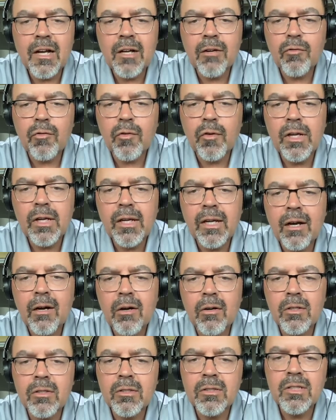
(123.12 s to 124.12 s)
not freak
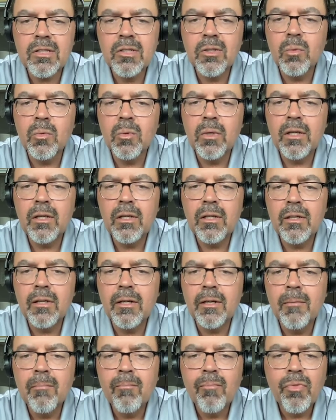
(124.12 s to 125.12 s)
out until we
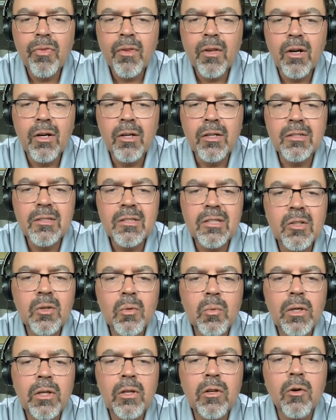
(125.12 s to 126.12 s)

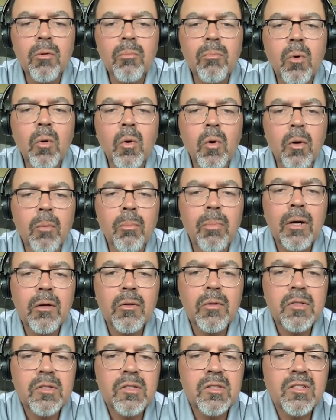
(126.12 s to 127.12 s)
know more
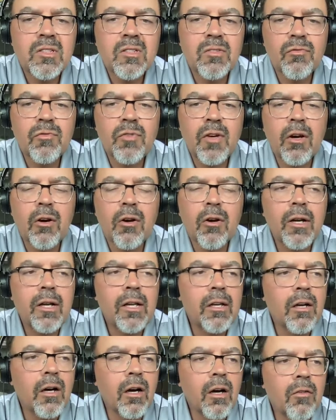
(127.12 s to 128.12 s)
about the
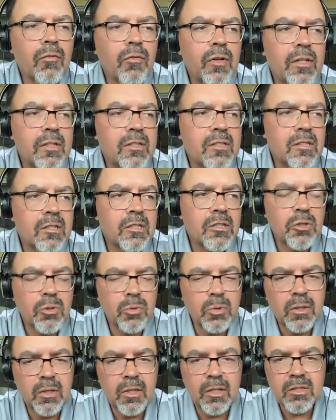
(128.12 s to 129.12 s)
severity of his
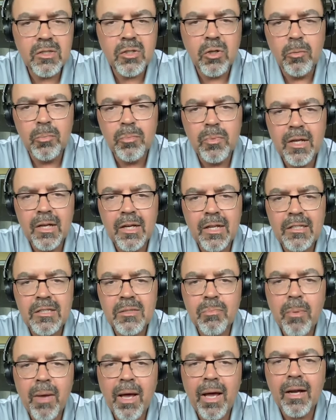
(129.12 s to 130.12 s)
injury. Let's hope that
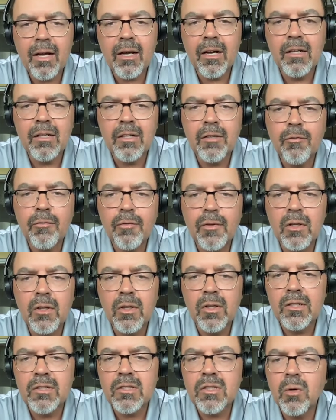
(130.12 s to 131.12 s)
he's back on the
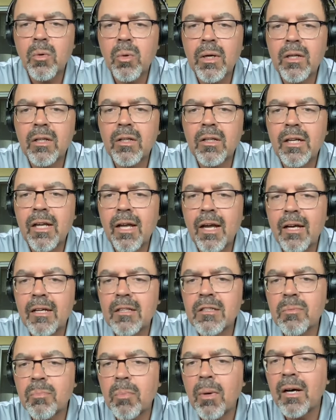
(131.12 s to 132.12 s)
field as quickly
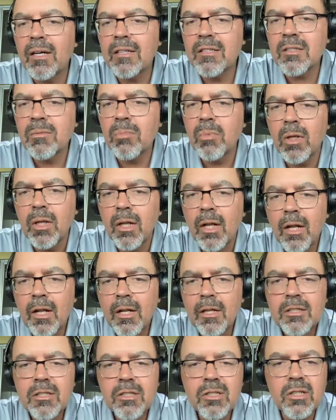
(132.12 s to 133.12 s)
as possible.
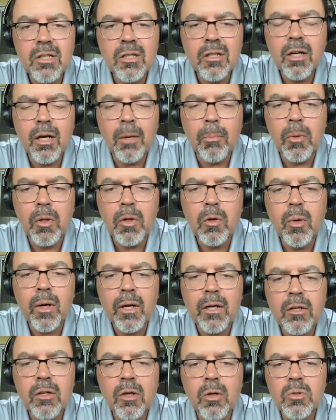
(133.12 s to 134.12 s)
Just a couple
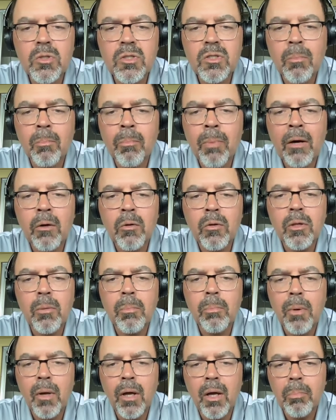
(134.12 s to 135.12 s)
quick notes about the
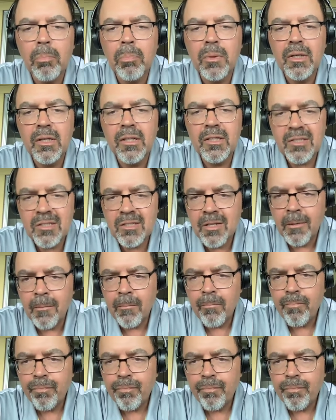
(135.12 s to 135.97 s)
PUP list.